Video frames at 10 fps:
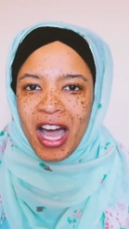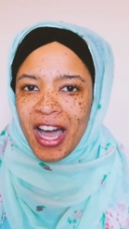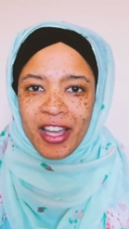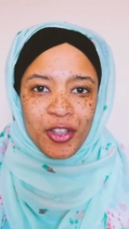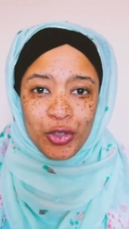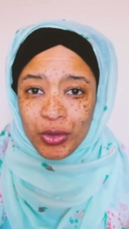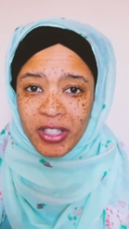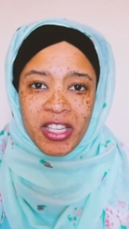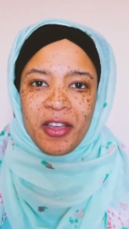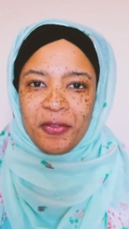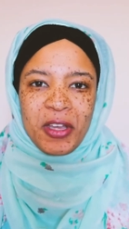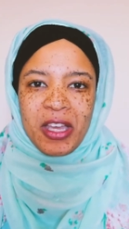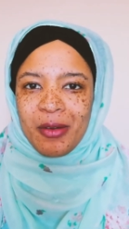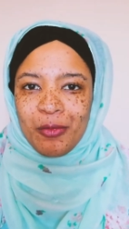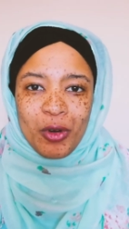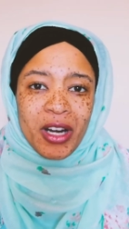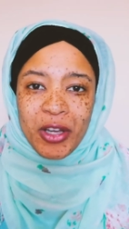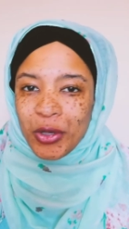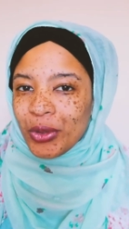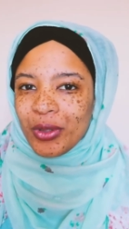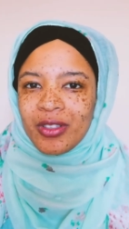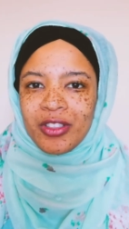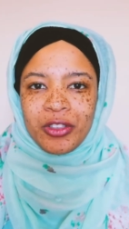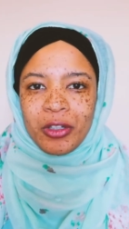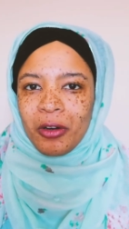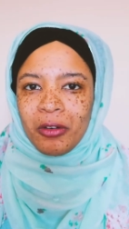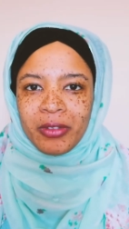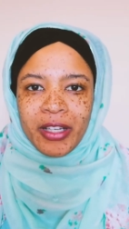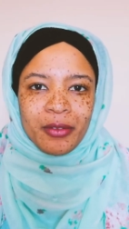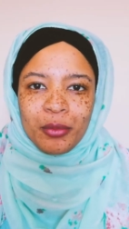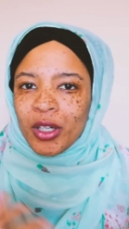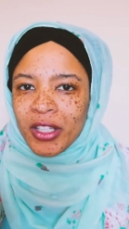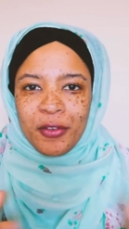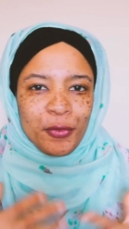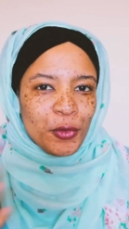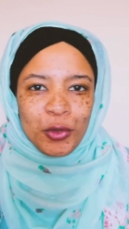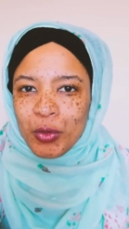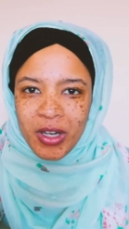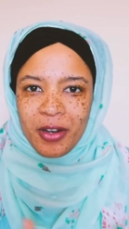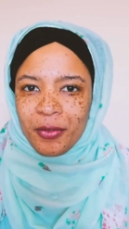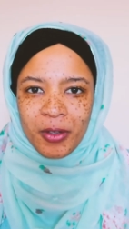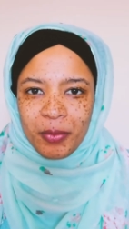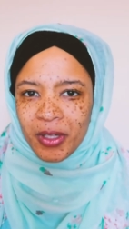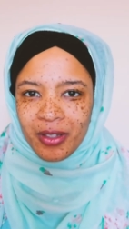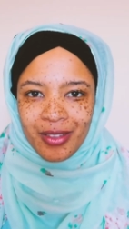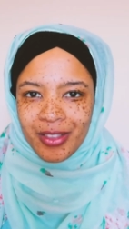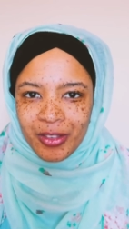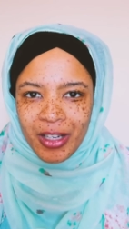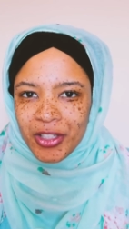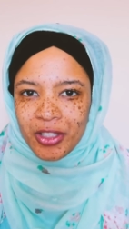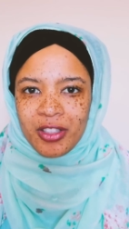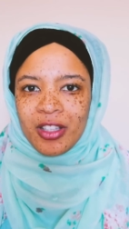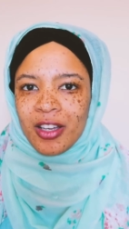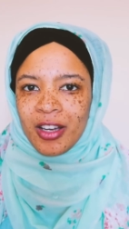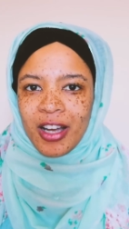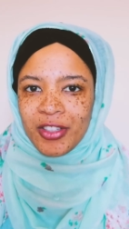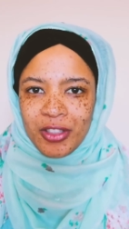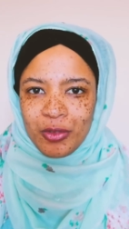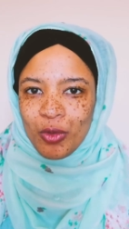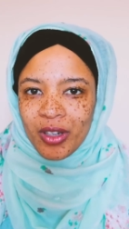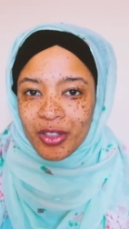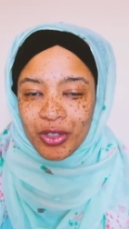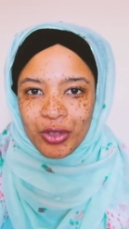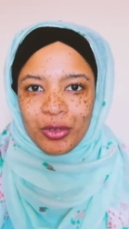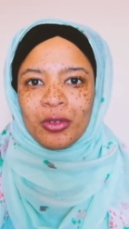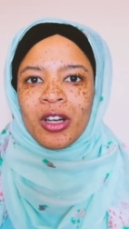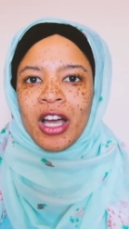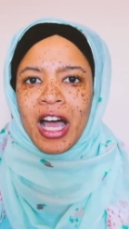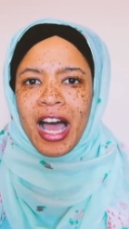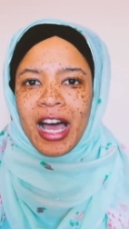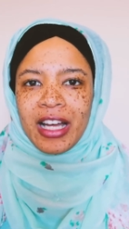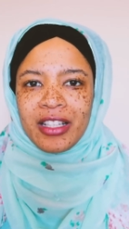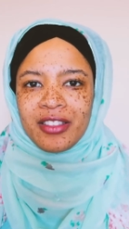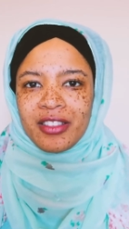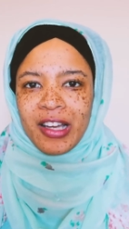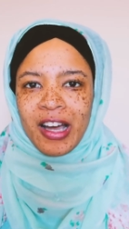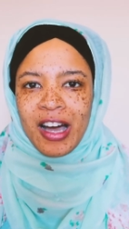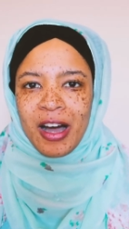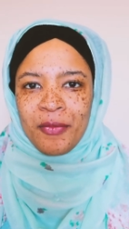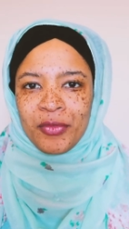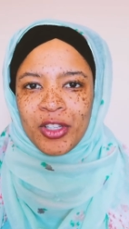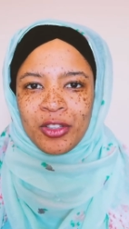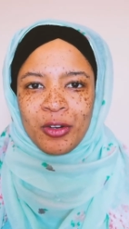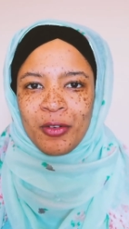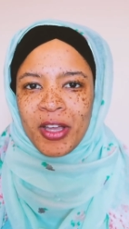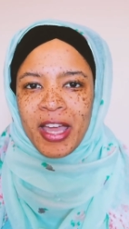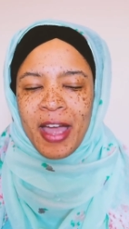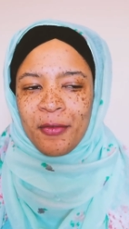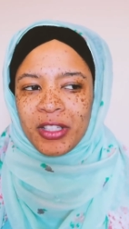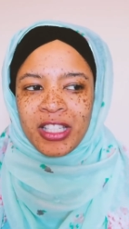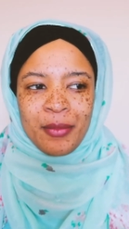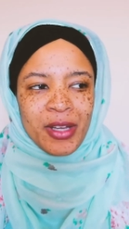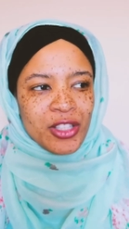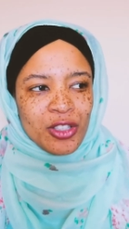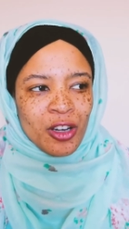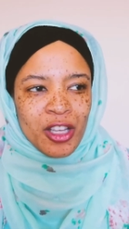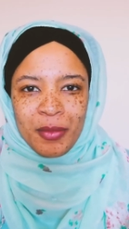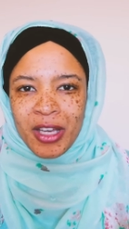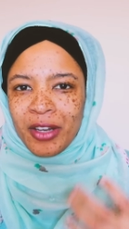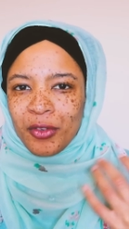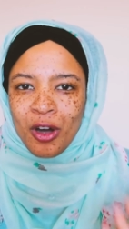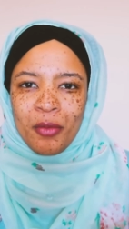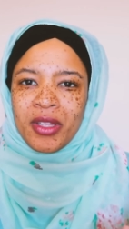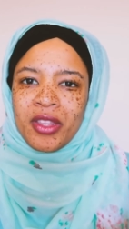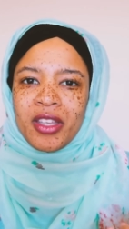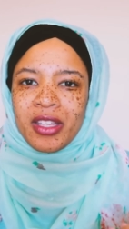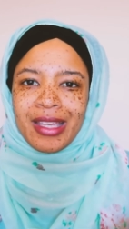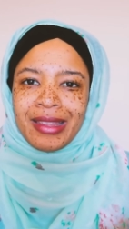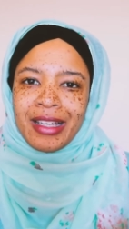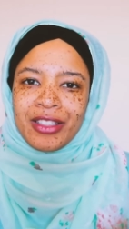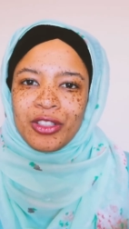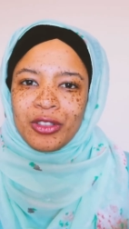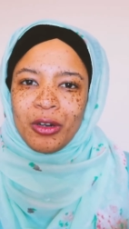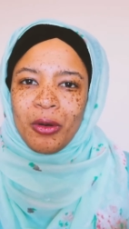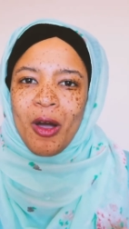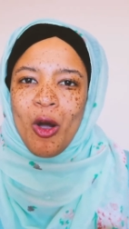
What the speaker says: I usually gave him what I could, you know, like money, food, whatever, because you know I just wanted to. And you know, every time I saw him, it kind of got me thinking that, you know,